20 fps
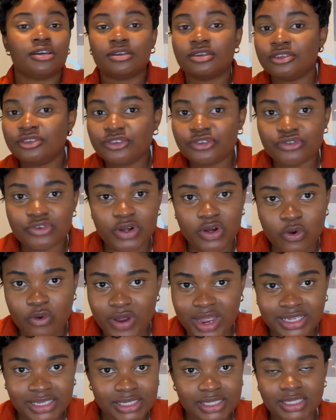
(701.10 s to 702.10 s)
you
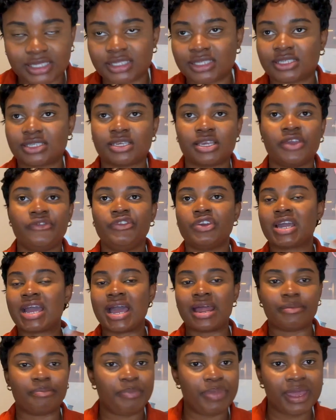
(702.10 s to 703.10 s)
request it. If you
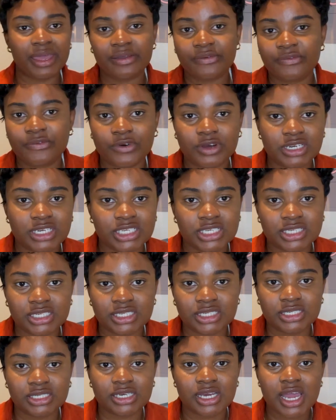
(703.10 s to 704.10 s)
can pay for
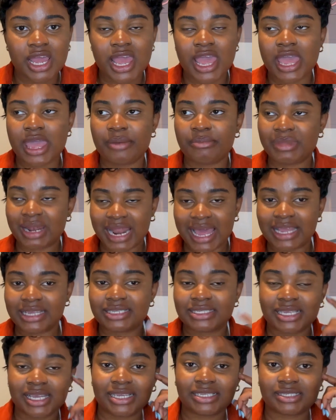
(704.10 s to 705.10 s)
the
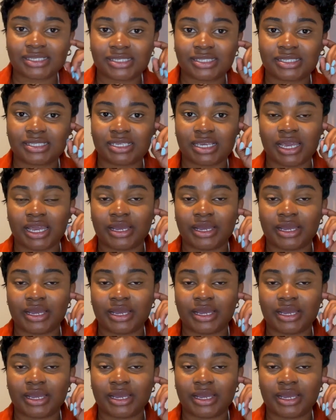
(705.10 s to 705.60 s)
licensed